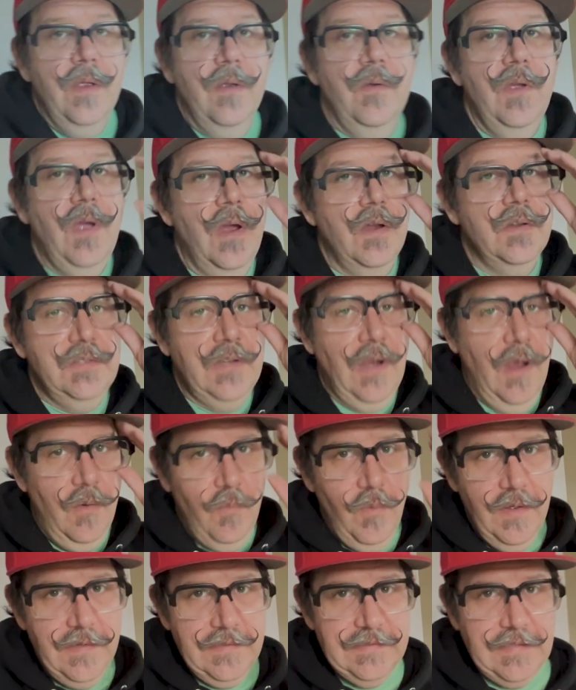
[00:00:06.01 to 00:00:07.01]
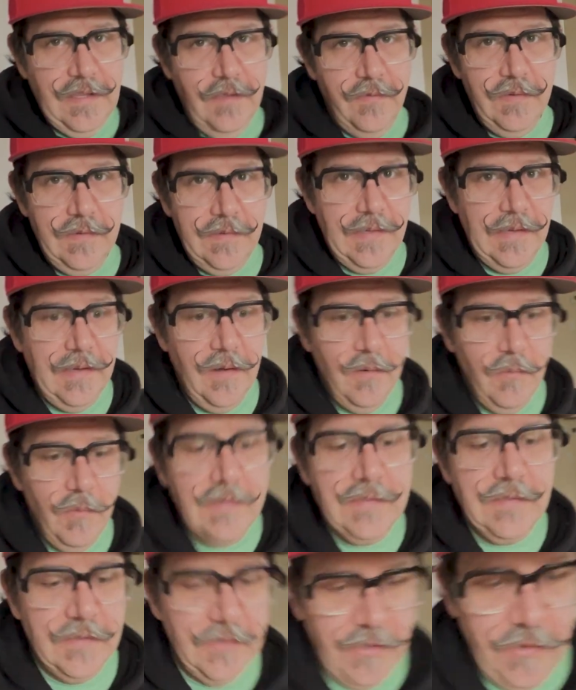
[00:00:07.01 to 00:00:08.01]
are, shot 117. It
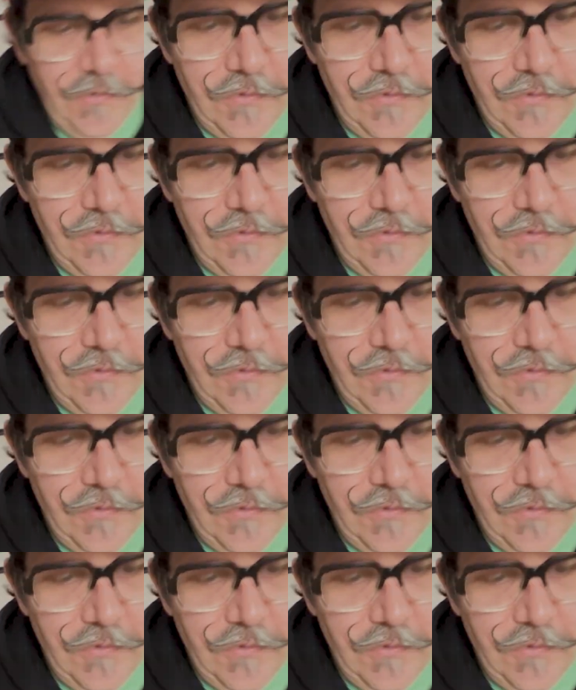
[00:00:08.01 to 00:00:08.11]
wasn't too